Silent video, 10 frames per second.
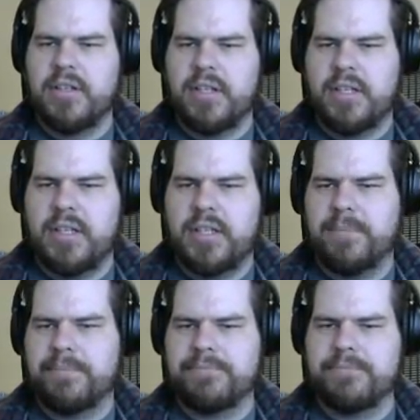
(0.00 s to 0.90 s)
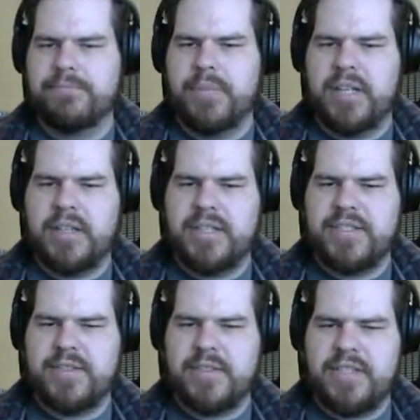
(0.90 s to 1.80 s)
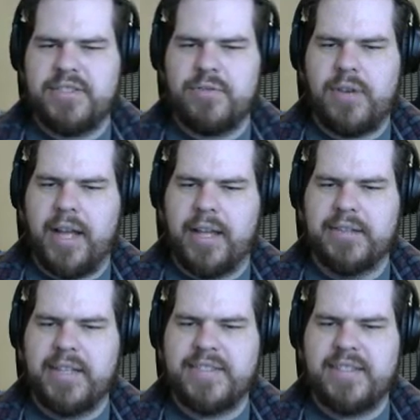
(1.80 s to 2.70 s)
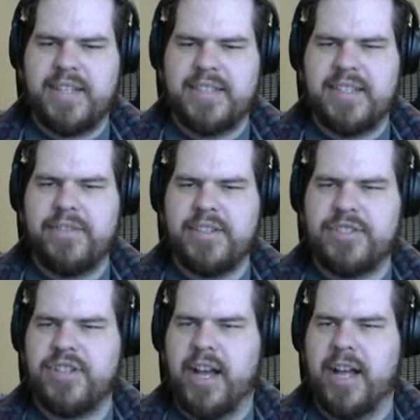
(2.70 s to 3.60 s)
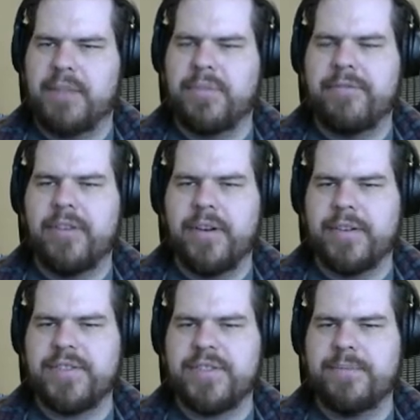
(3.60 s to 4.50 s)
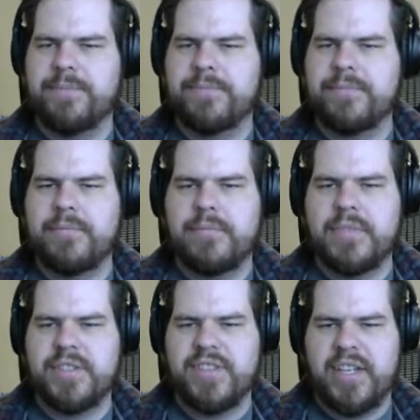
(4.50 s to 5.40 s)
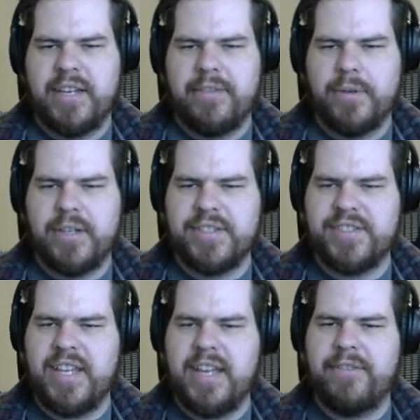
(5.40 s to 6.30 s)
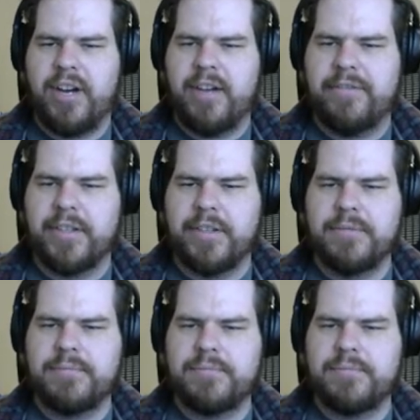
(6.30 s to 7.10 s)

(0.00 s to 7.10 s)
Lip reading: But let's try it. Let's give it a shot. But first, save. We're gonna save often.